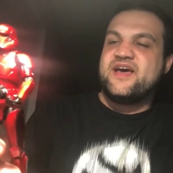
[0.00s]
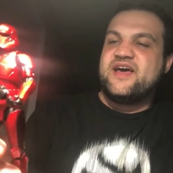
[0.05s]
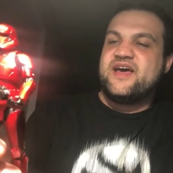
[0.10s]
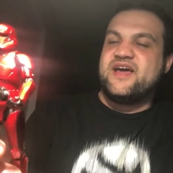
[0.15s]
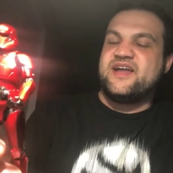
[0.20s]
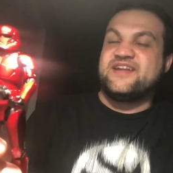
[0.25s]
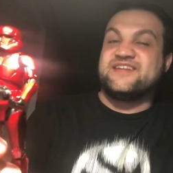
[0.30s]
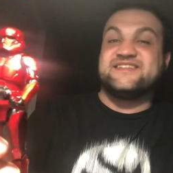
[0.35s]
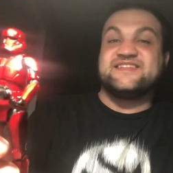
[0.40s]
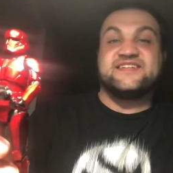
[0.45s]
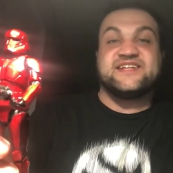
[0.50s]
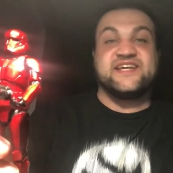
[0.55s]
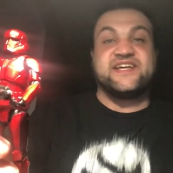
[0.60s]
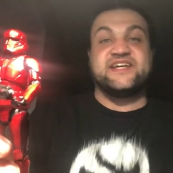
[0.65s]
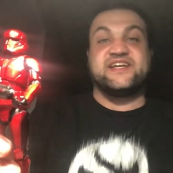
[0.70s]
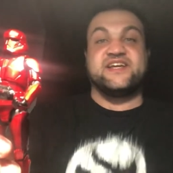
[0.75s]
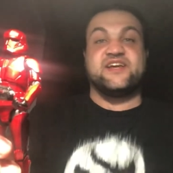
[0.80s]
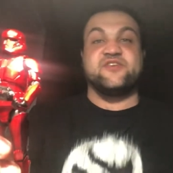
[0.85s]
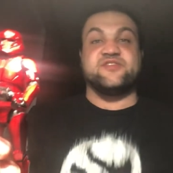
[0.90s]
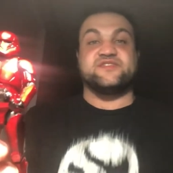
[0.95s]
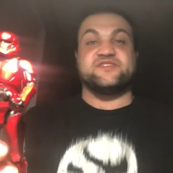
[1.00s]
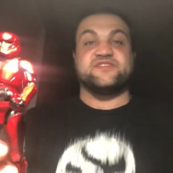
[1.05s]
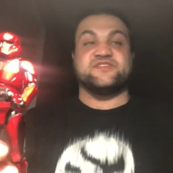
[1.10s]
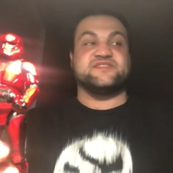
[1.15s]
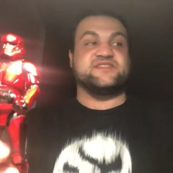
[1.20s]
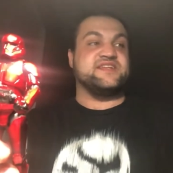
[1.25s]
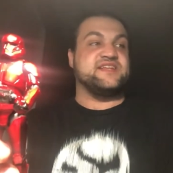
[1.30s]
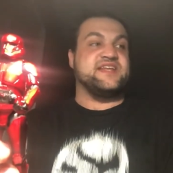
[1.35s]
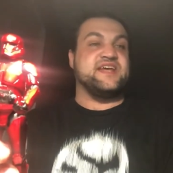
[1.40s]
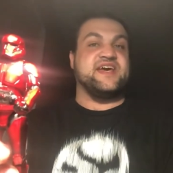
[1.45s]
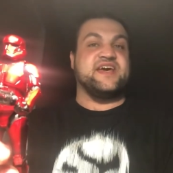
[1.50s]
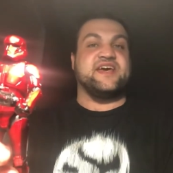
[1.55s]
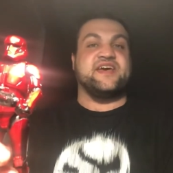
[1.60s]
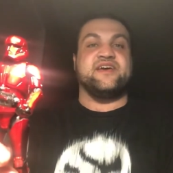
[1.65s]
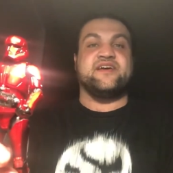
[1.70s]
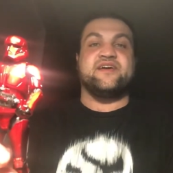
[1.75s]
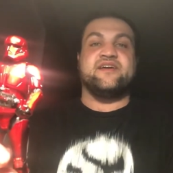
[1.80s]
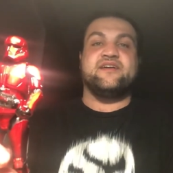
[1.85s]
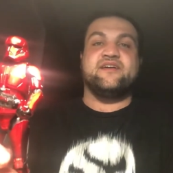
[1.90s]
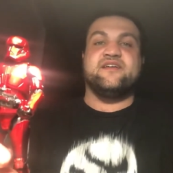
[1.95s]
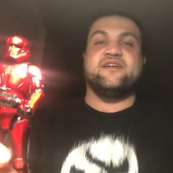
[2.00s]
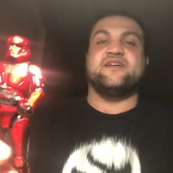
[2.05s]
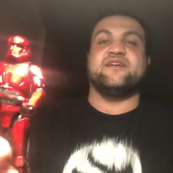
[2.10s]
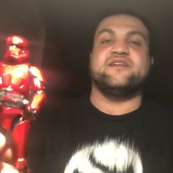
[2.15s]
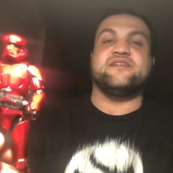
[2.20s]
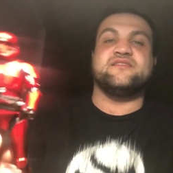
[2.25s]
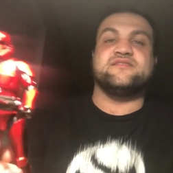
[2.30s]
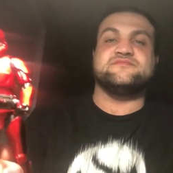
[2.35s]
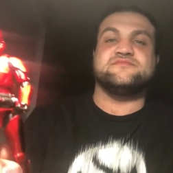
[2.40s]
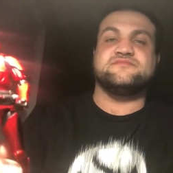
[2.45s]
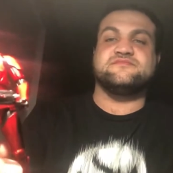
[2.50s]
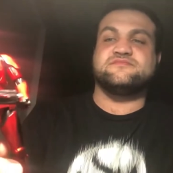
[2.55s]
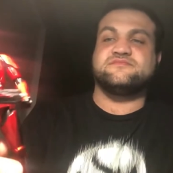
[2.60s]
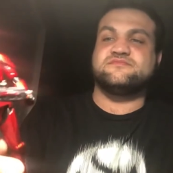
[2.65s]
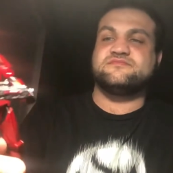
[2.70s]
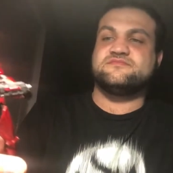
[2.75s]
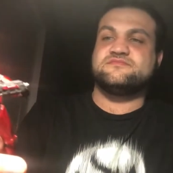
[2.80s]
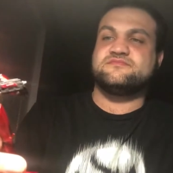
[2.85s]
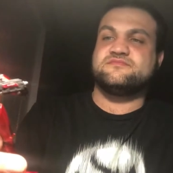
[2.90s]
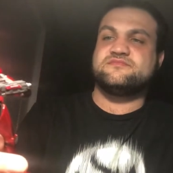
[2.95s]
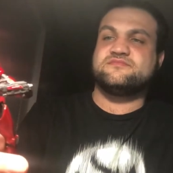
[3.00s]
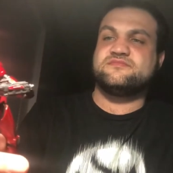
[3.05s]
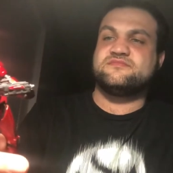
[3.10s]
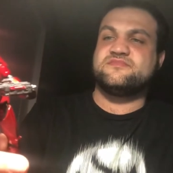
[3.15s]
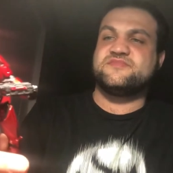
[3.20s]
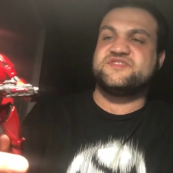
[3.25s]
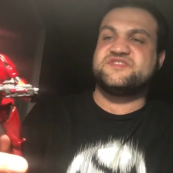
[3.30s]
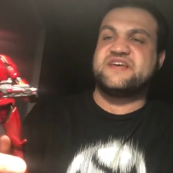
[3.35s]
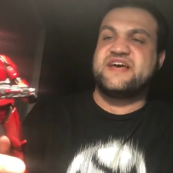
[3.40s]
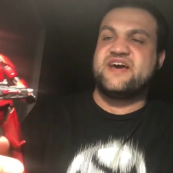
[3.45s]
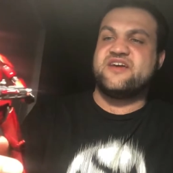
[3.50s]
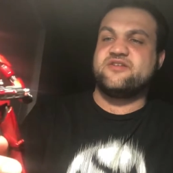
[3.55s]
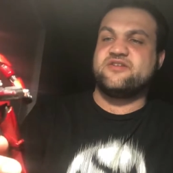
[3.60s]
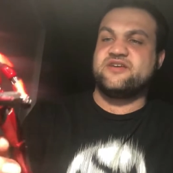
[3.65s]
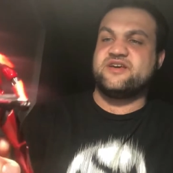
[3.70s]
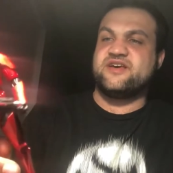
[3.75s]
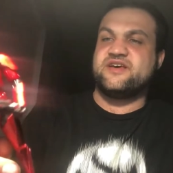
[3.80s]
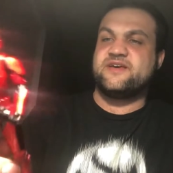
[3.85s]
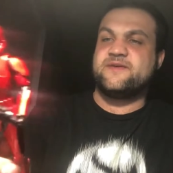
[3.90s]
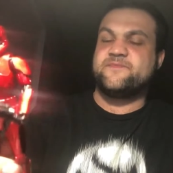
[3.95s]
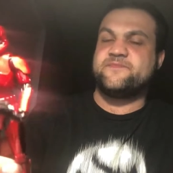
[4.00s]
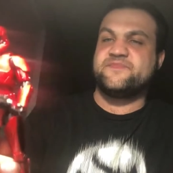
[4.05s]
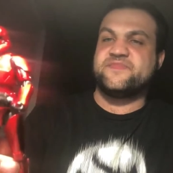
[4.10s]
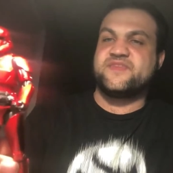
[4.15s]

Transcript: and it didn't get here until today, um, Saturday.